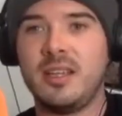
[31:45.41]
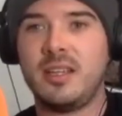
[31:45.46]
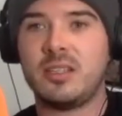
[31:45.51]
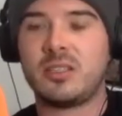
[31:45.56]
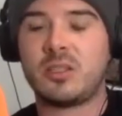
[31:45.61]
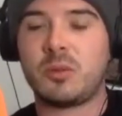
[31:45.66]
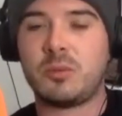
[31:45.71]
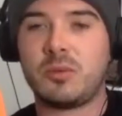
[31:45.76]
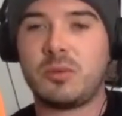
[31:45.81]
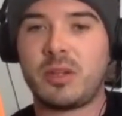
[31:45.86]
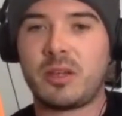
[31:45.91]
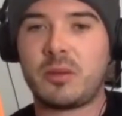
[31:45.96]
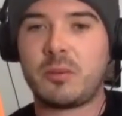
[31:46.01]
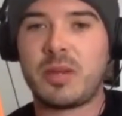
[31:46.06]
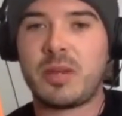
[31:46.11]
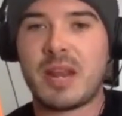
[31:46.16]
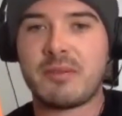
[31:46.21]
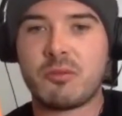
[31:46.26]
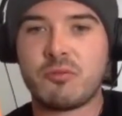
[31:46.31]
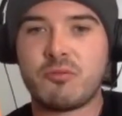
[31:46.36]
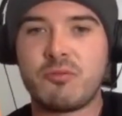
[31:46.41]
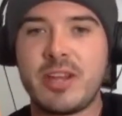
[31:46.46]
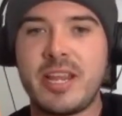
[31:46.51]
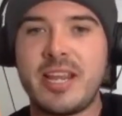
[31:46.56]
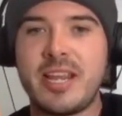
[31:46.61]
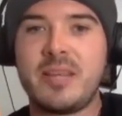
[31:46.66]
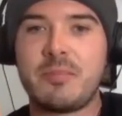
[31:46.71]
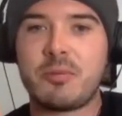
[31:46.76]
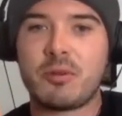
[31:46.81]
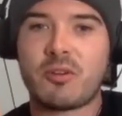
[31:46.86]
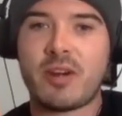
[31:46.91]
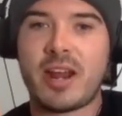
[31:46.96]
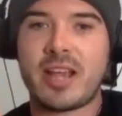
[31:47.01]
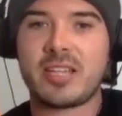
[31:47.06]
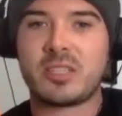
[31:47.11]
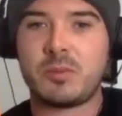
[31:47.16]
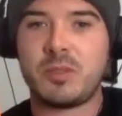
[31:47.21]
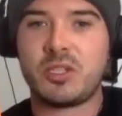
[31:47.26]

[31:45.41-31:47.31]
So like we never really progress.